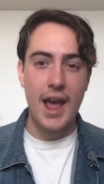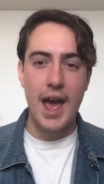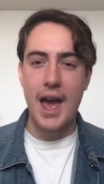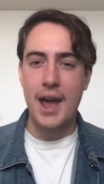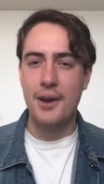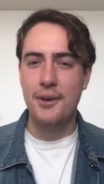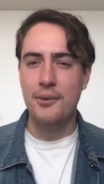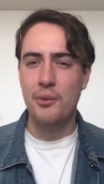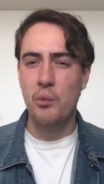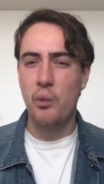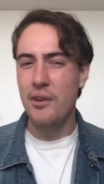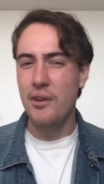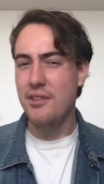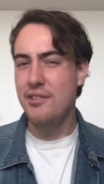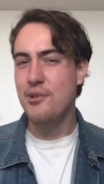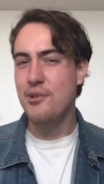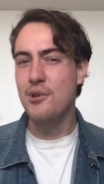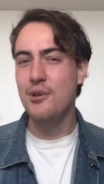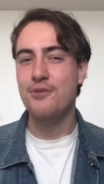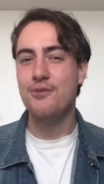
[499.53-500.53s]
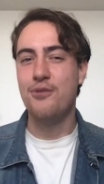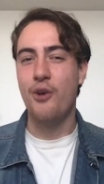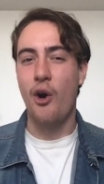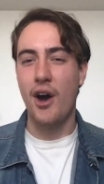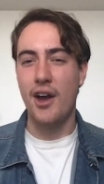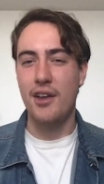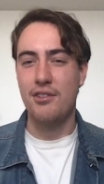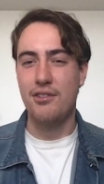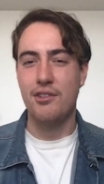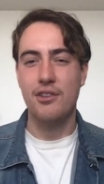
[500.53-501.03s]
And what is your
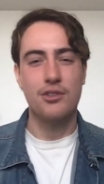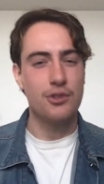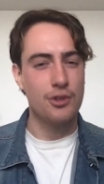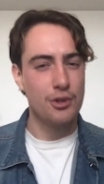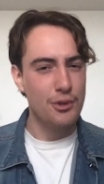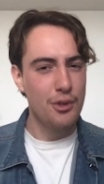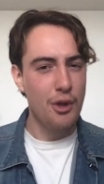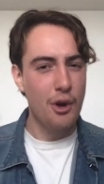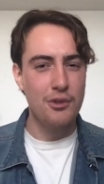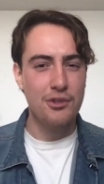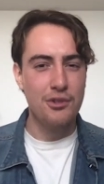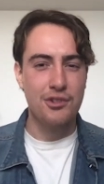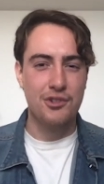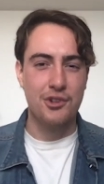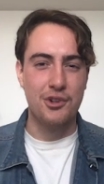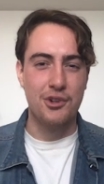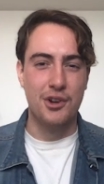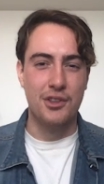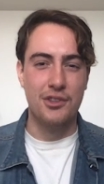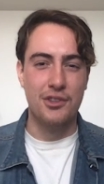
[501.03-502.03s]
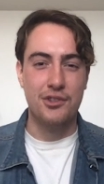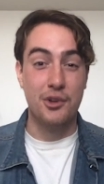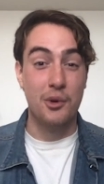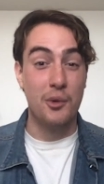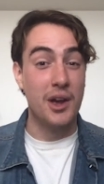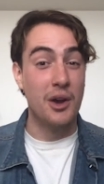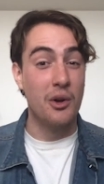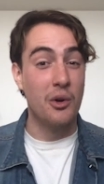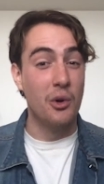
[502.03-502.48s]
advice to those students doing